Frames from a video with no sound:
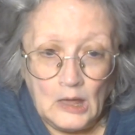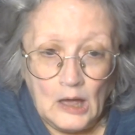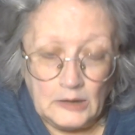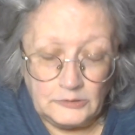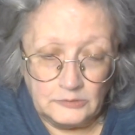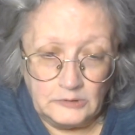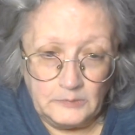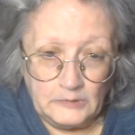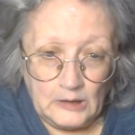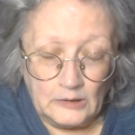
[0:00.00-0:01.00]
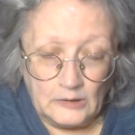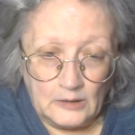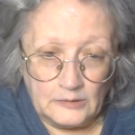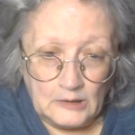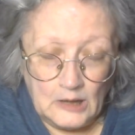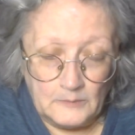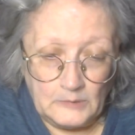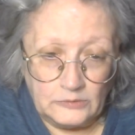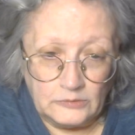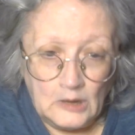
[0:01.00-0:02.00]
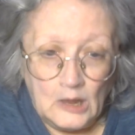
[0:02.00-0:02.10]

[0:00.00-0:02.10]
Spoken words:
I do keep an eye on the comments.